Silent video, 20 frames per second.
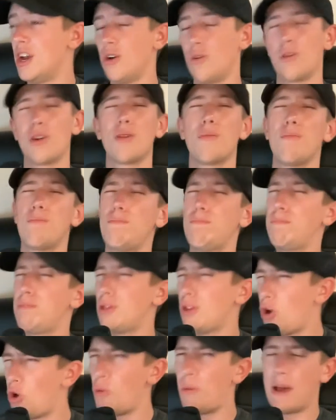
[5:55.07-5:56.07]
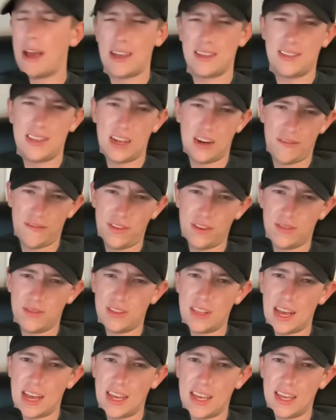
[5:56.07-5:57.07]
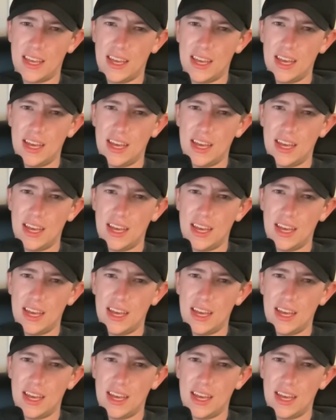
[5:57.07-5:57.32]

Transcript: We're gonna blow past that, it feels like.